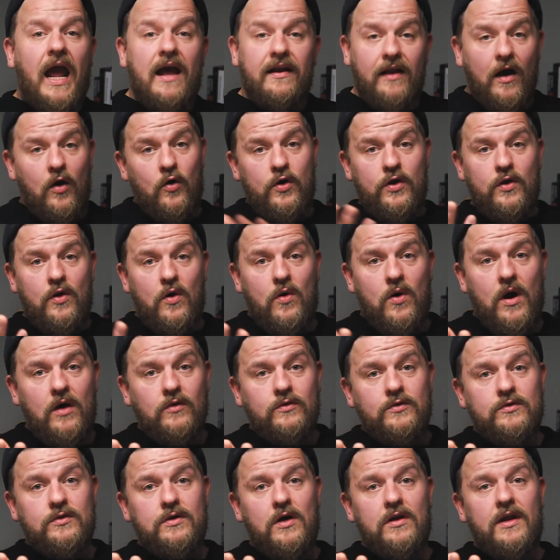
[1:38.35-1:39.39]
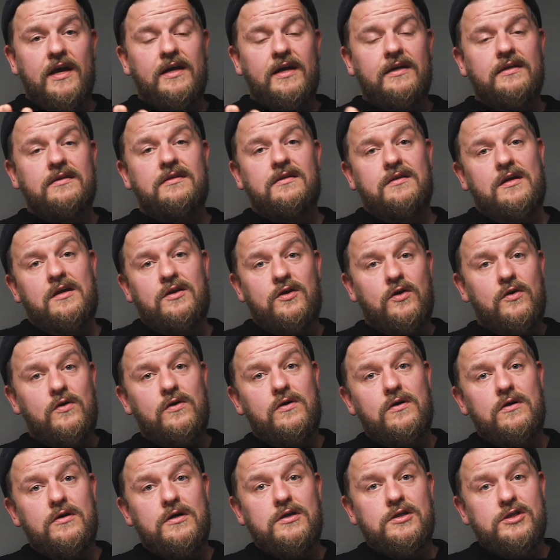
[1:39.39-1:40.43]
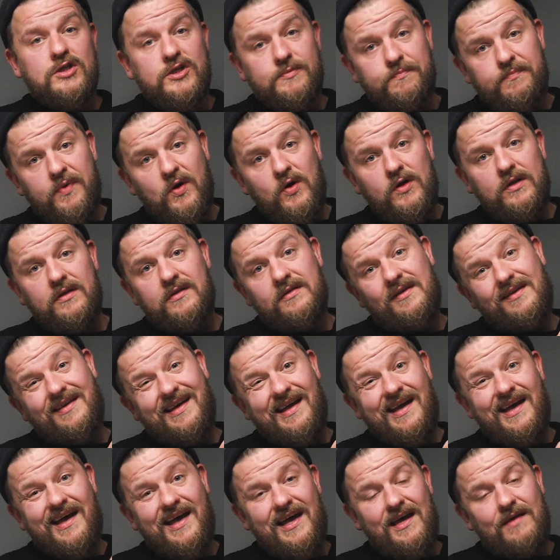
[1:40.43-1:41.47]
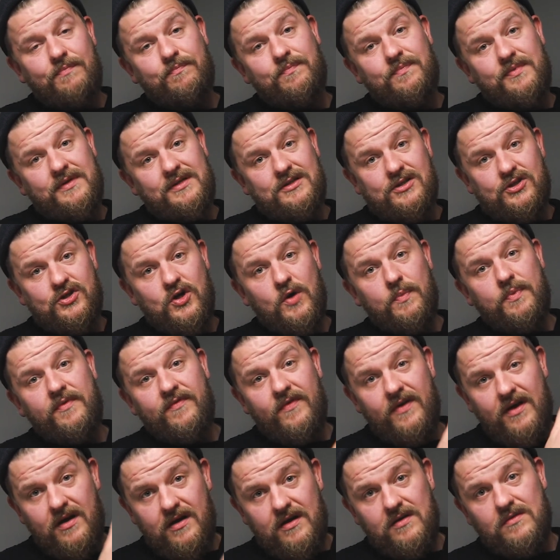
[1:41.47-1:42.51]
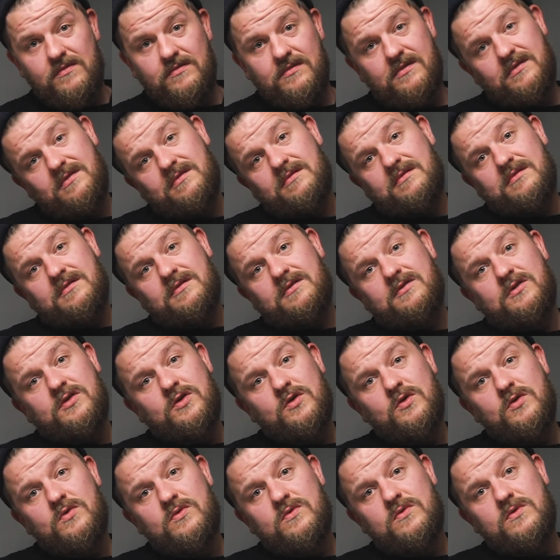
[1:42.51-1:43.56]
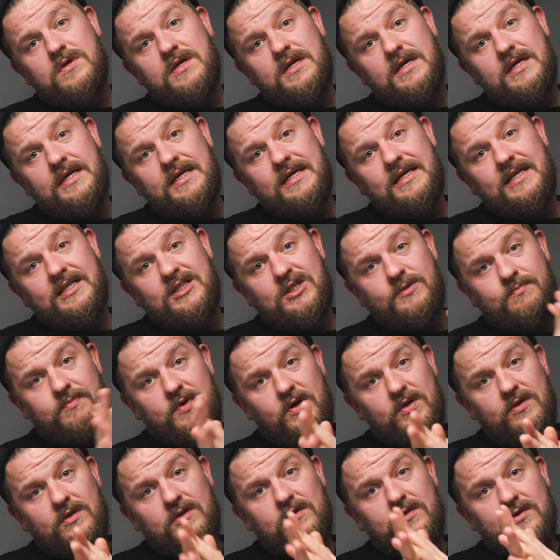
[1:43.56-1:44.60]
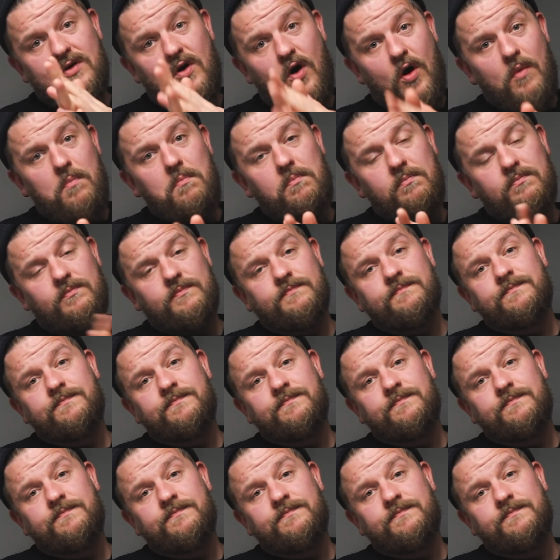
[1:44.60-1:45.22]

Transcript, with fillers: And now you know how to connect your SPOD app Shopify account to spod.com.